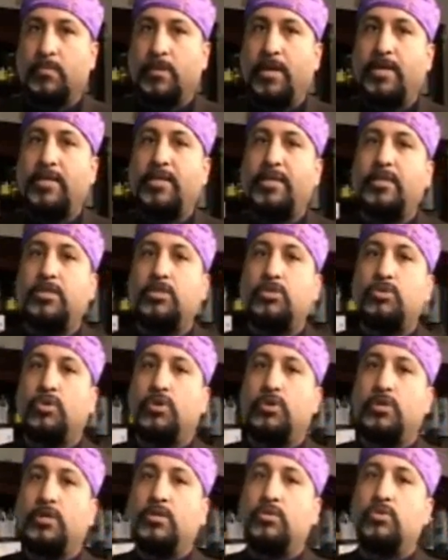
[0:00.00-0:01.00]
Any
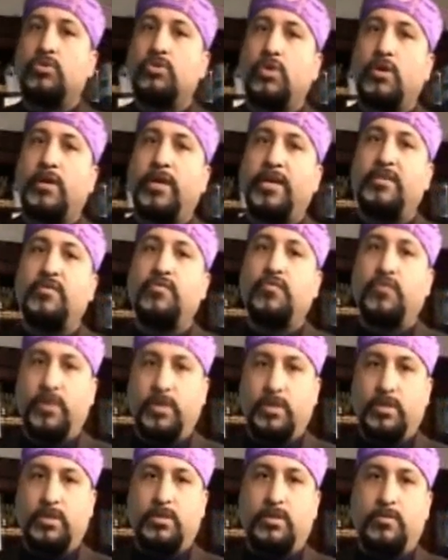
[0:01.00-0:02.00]
historian who's got any
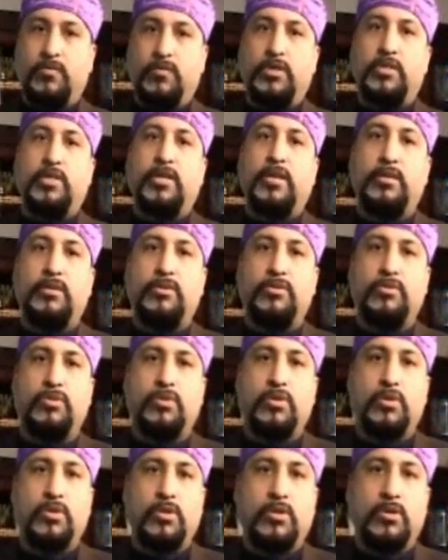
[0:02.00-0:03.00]
worth will tell
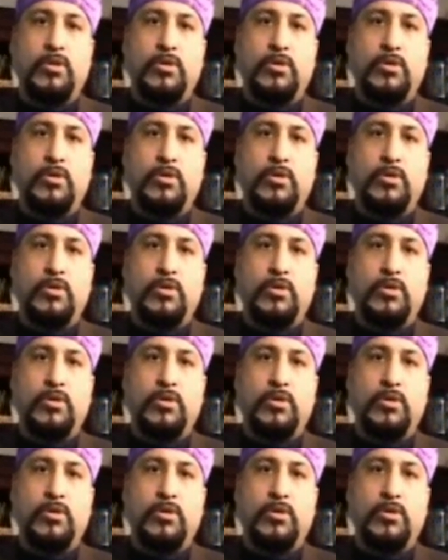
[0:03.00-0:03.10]
you